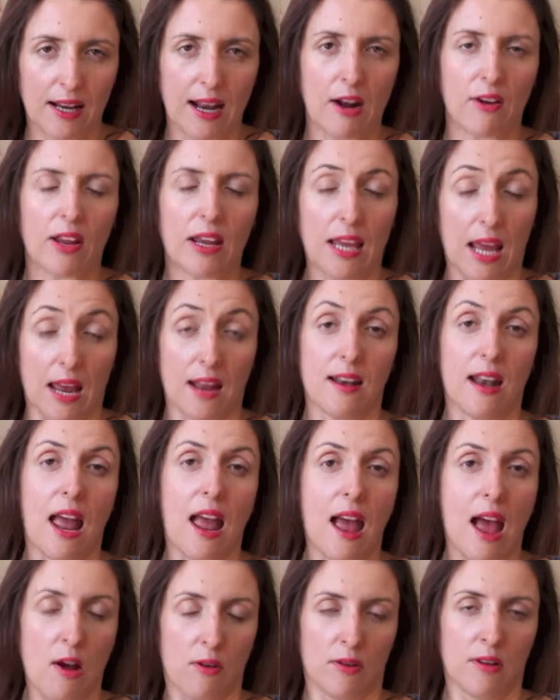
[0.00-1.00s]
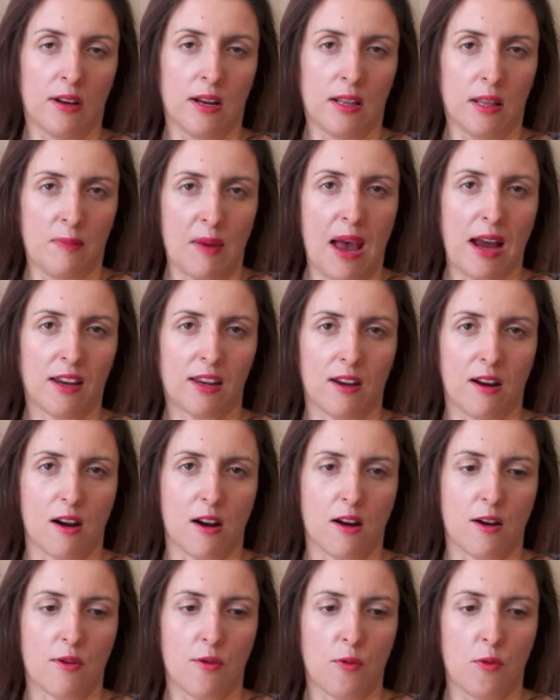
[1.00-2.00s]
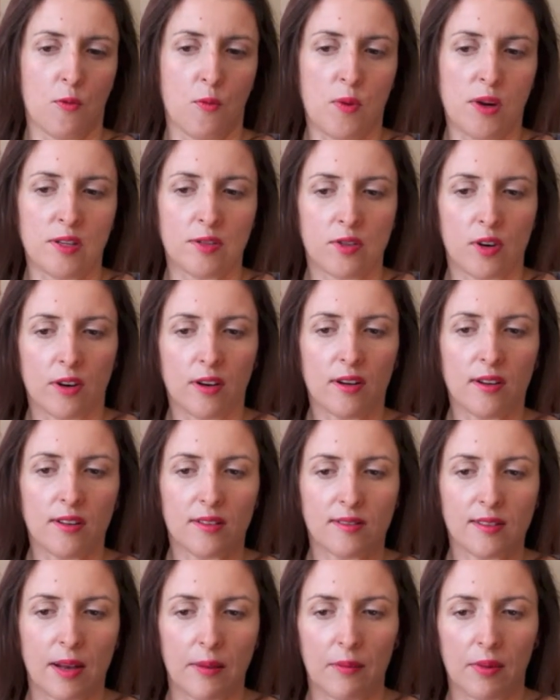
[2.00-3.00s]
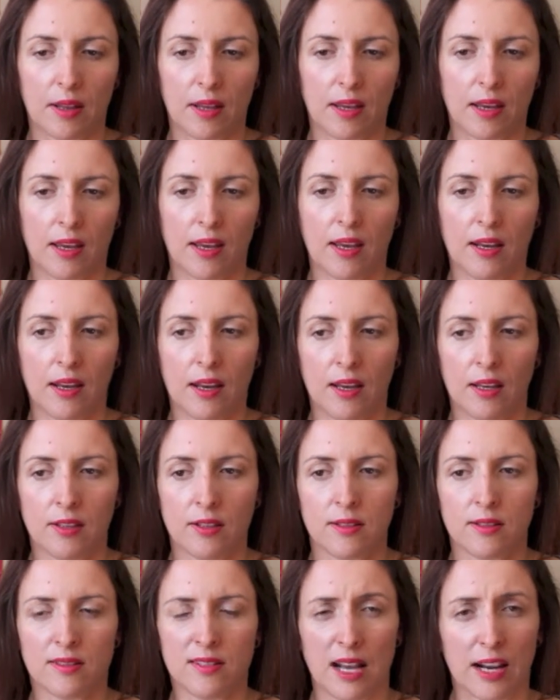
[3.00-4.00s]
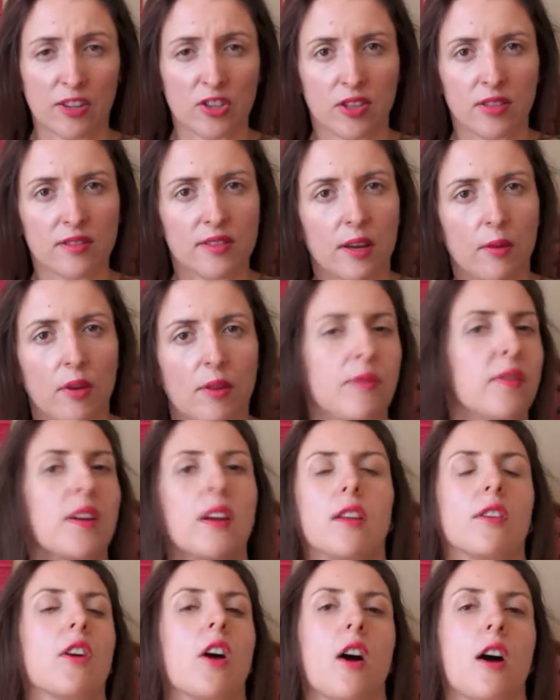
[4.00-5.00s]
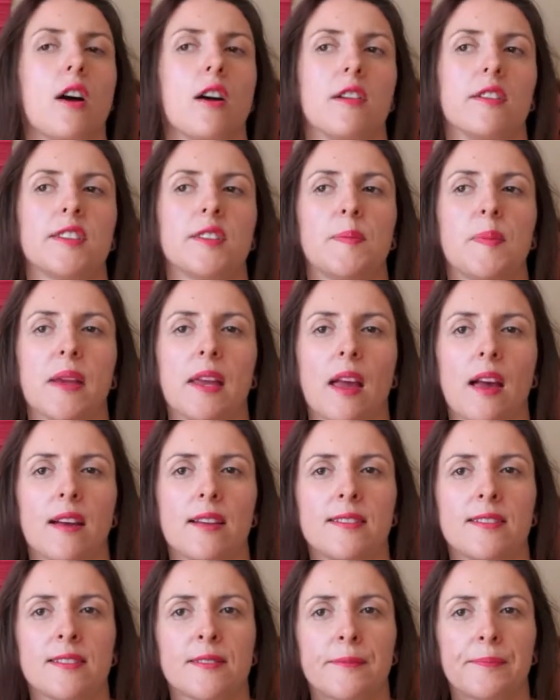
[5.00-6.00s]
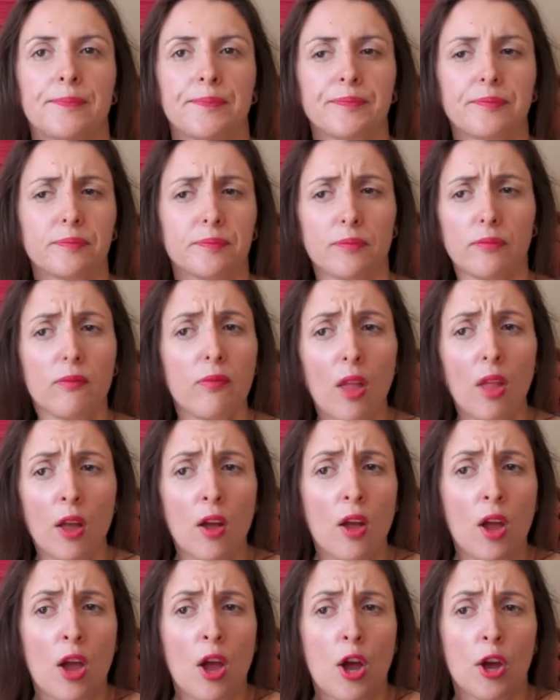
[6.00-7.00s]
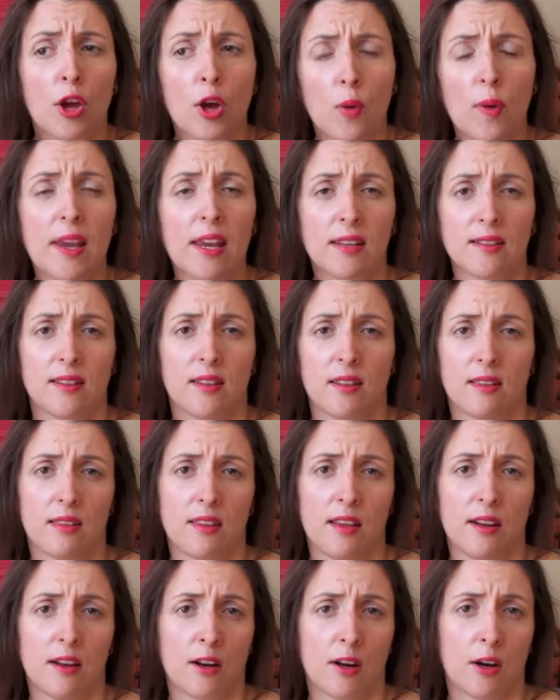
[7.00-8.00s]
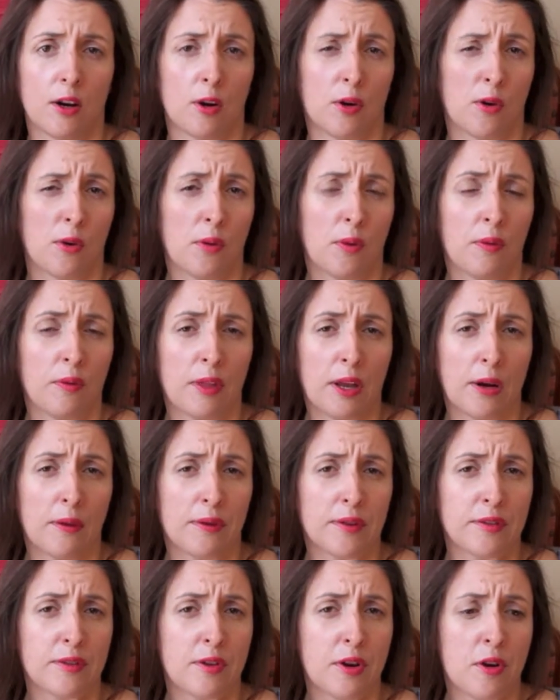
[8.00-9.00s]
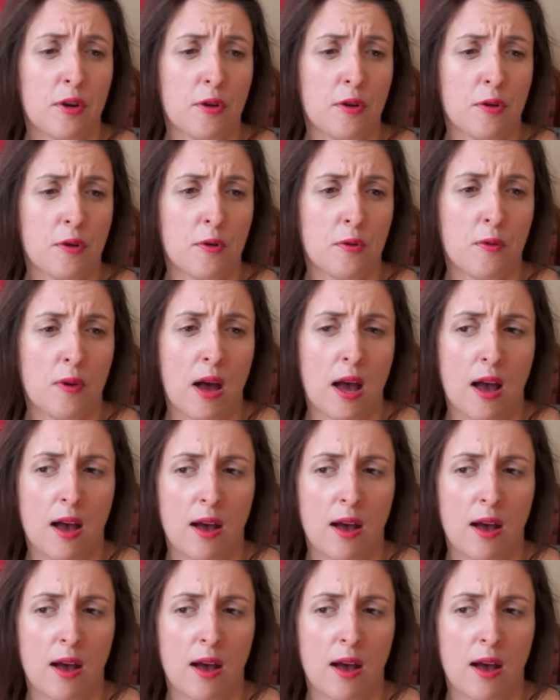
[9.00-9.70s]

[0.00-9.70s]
out again out in the backyard, we started assembling it in sections that would fit in cars, because going into the theater, there was no,